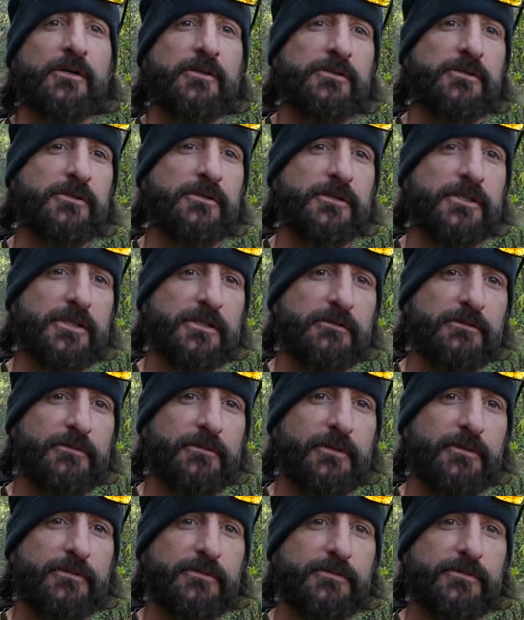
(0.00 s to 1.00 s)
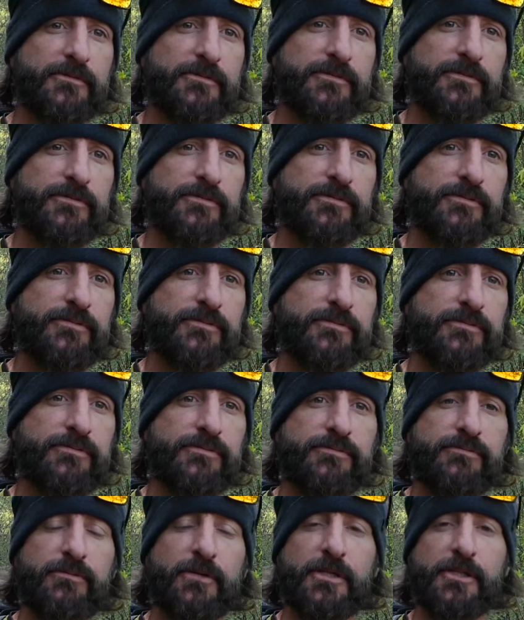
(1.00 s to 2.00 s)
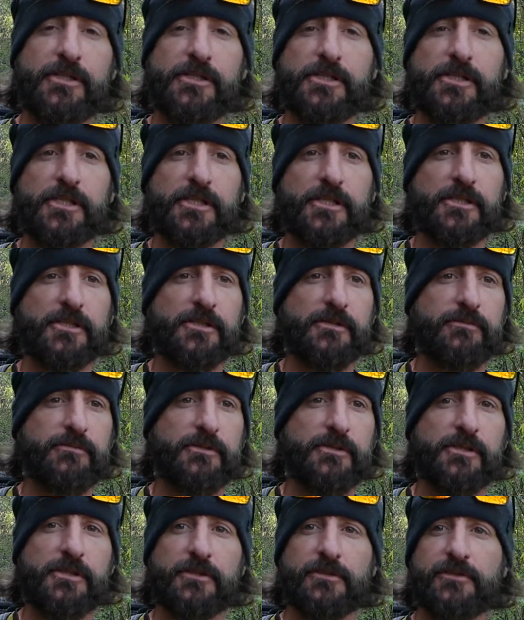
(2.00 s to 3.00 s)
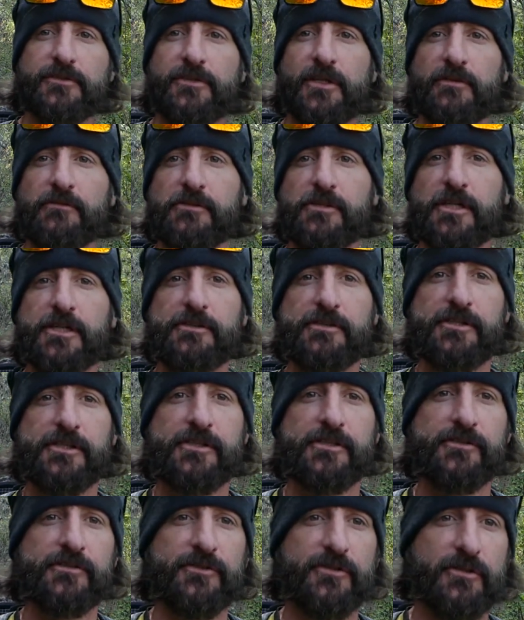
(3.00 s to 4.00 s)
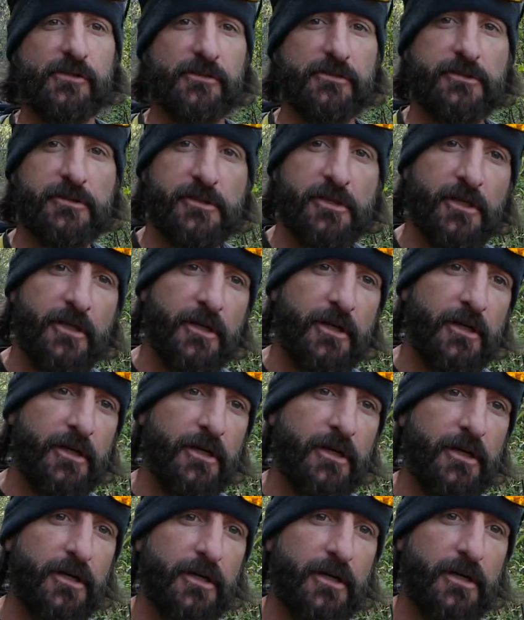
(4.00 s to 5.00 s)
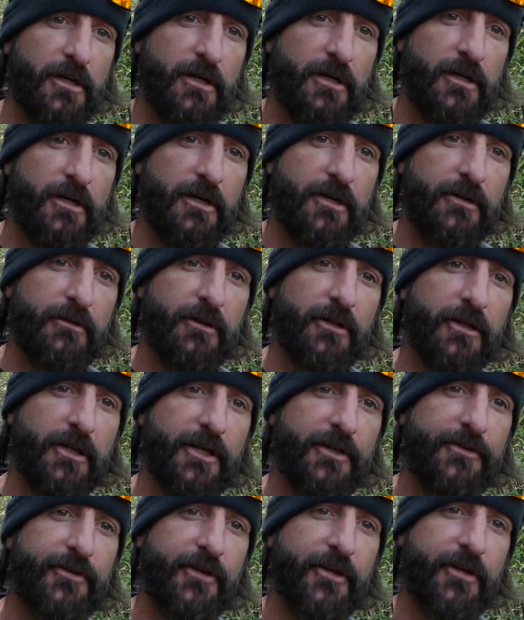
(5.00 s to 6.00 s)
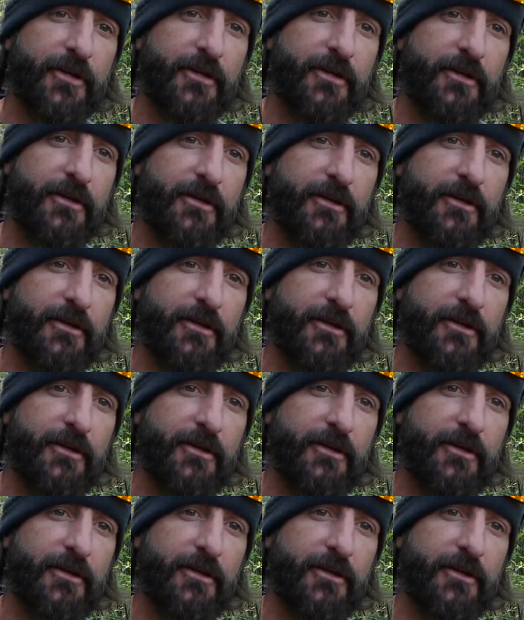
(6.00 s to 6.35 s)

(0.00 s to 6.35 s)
don't remember what year, but several hundred years old. You online, Ton?